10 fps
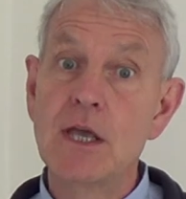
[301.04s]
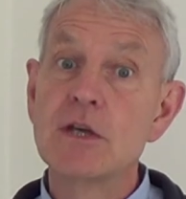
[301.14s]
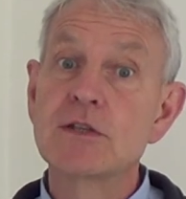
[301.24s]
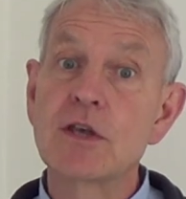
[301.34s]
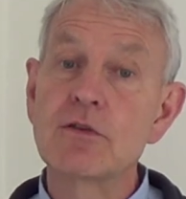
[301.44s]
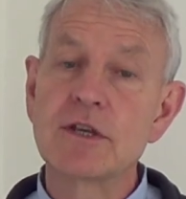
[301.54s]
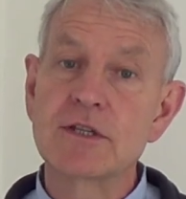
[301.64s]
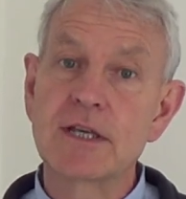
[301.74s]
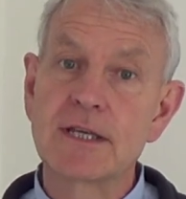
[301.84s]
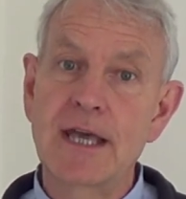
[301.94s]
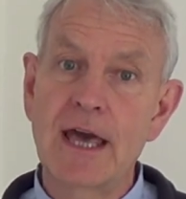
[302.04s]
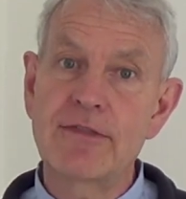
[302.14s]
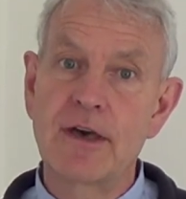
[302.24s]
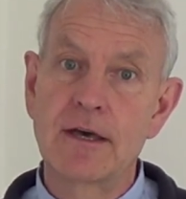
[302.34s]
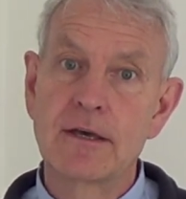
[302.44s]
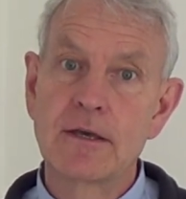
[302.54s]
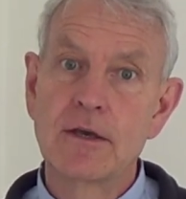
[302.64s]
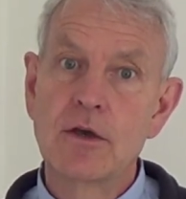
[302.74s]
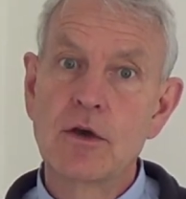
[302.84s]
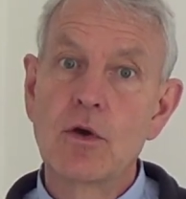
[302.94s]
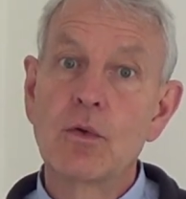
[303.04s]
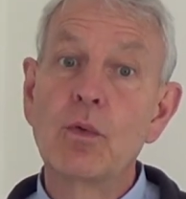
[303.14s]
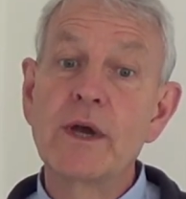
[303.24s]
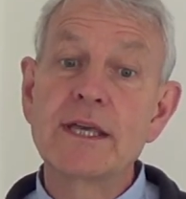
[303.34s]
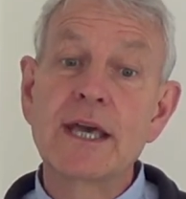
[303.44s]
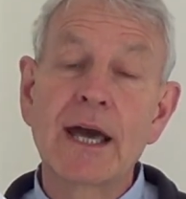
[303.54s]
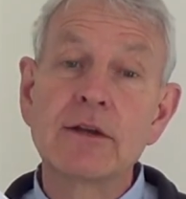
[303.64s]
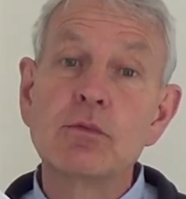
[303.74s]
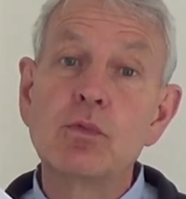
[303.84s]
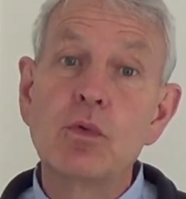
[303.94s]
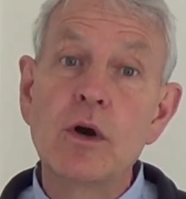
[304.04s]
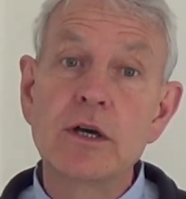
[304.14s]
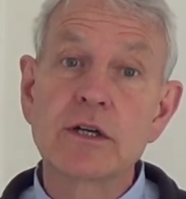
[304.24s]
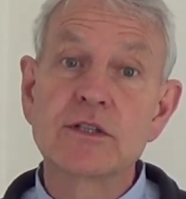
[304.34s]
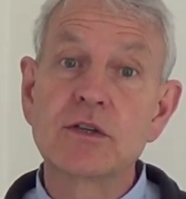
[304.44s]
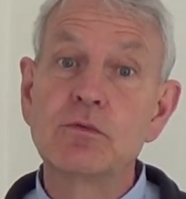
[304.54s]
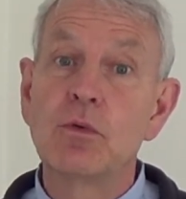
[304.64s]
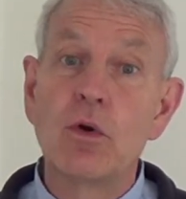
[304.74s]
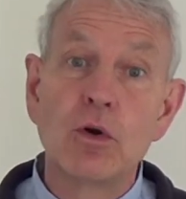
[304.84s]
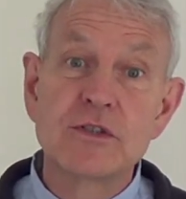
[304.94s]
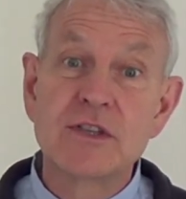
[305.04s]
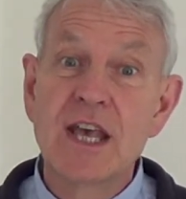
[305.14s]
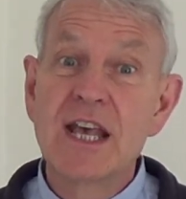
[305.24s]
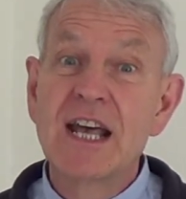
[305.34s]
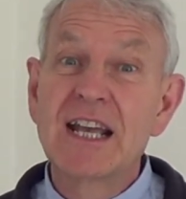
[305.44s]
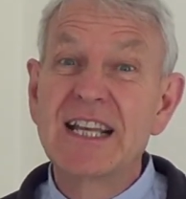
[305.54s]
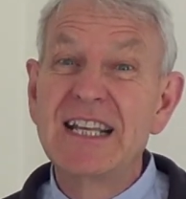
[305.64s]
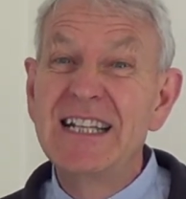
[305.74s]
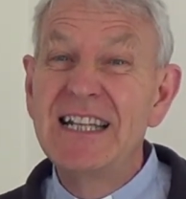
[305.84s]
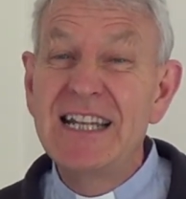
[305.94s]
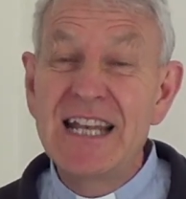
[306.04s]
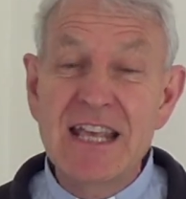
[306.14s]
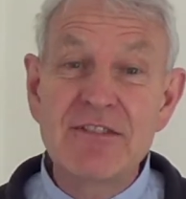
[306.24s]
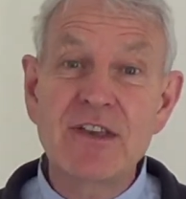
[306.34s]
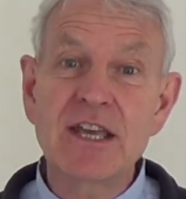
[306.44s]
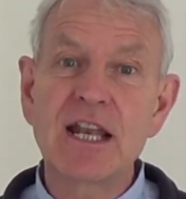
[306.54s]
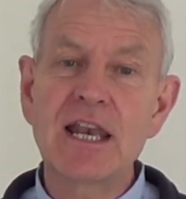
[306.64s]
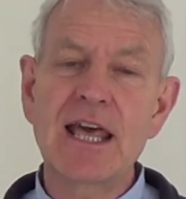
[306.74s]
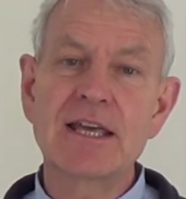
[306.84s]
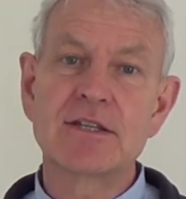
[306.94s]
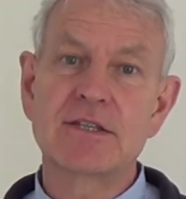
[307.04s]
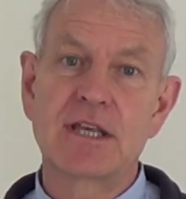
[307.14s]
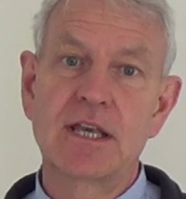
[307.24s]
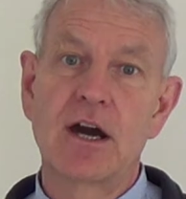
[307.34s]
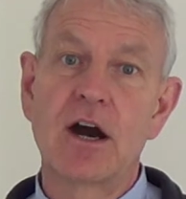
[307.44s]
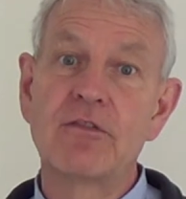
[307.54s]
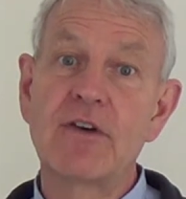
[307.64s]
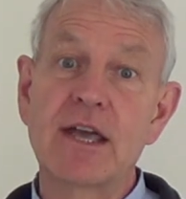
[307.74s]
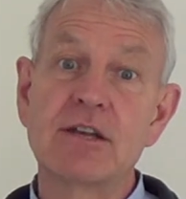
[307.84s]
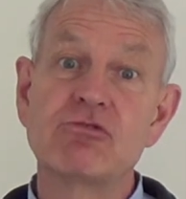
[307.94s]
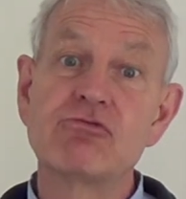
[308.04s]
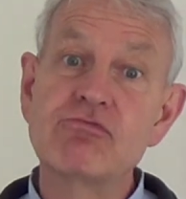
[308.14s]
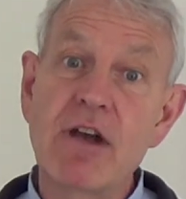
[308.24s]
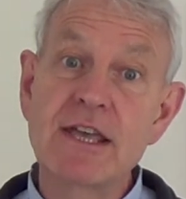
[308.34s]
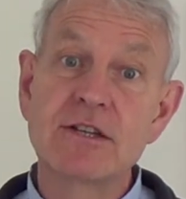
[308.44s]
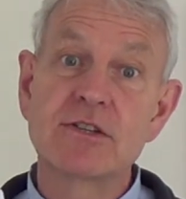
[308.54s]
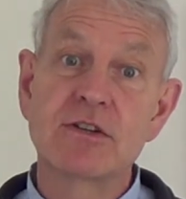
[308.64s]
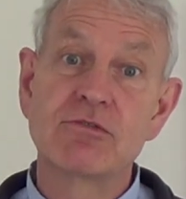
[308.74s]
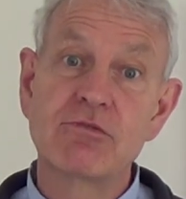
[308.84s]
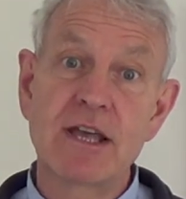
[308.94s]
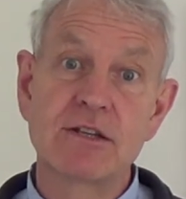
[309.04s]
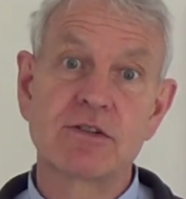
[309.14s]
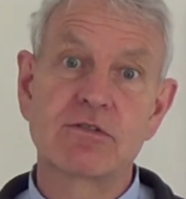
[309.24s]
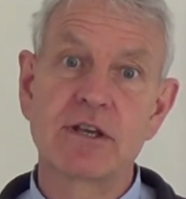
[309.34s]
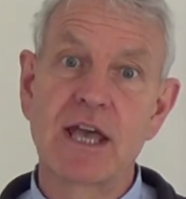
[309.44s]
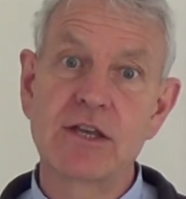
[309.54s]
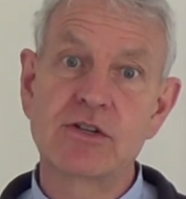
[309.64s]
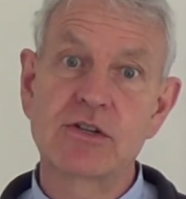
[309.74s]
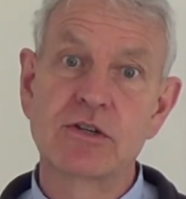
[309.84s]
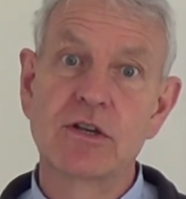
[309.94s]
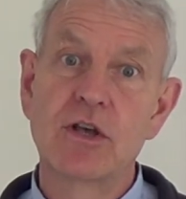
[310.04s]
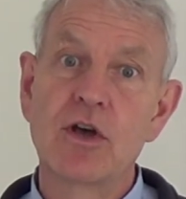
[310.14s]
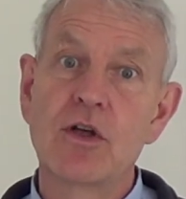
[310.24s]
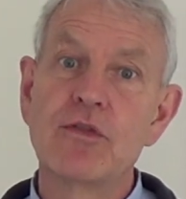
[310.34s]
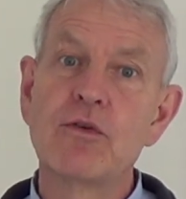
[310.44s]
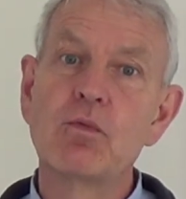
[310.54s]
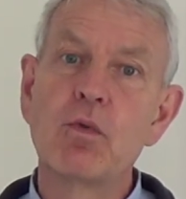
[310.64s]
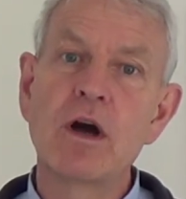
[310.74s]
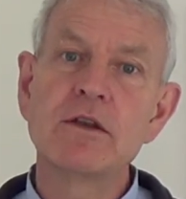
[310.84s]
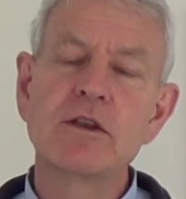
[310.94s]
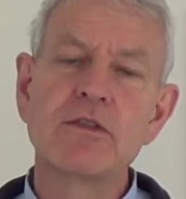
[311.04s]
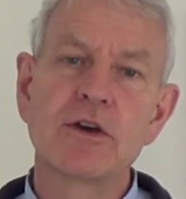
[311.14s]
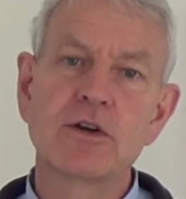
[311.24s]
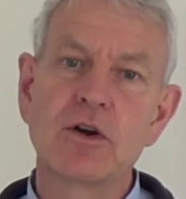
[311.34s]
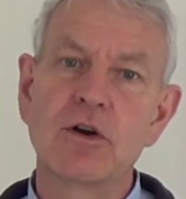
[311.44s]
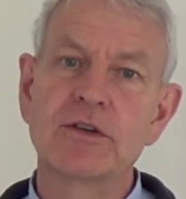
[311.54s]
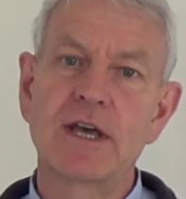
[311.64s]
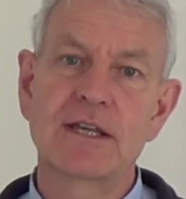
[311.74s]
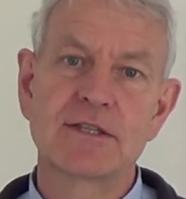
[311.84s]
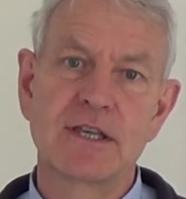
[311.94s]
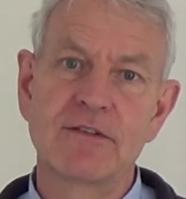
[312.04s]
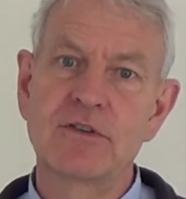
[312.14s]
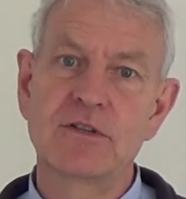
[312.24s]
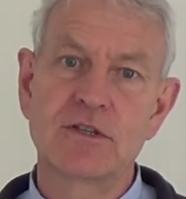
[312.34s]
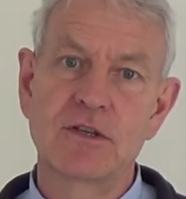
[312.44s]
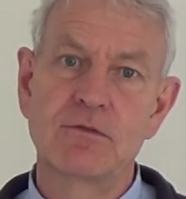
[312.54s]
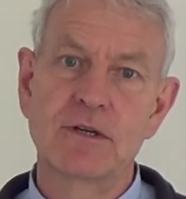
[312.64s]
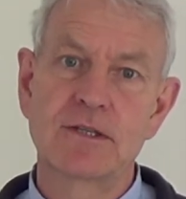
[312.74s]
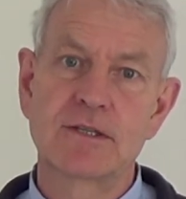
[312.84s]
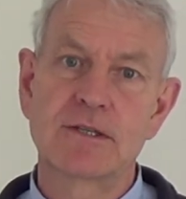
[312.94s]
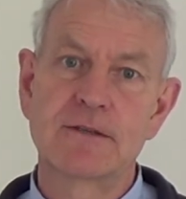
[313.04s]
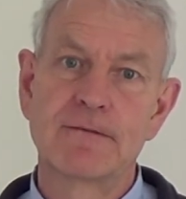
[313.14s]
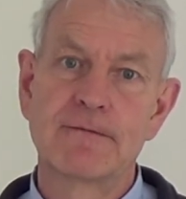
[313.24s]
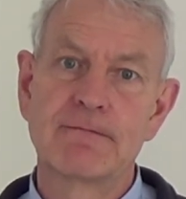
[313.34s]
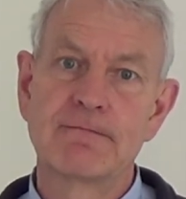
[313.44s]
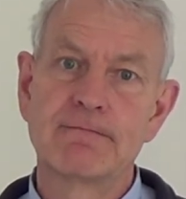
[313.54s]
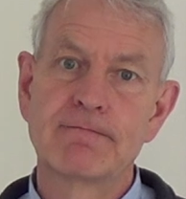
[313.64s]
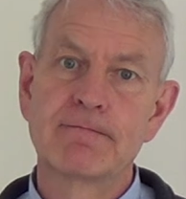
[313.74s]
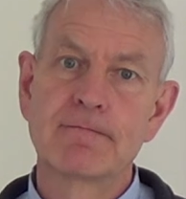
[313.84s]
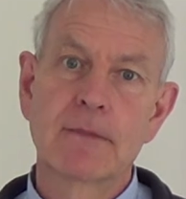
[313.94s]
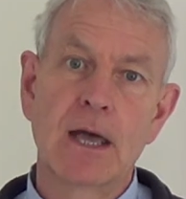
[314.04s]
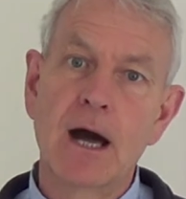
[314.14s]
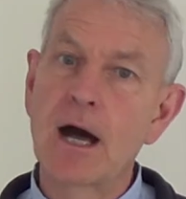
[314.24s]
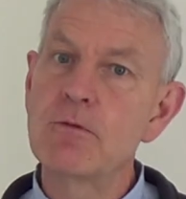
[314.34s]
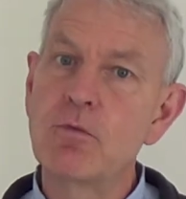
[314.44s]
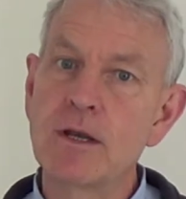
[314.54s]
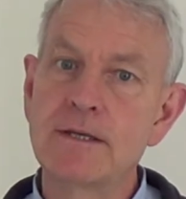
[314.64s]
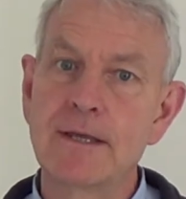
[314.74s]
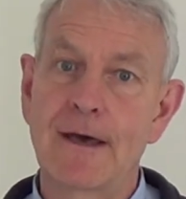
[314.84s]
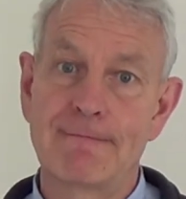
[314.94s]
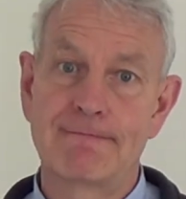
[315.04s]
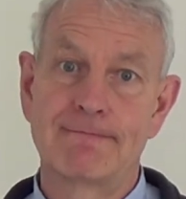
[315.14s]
so that together we can work towards leaving a legacy of a great, great creation, the one that God has given to us. I wonder,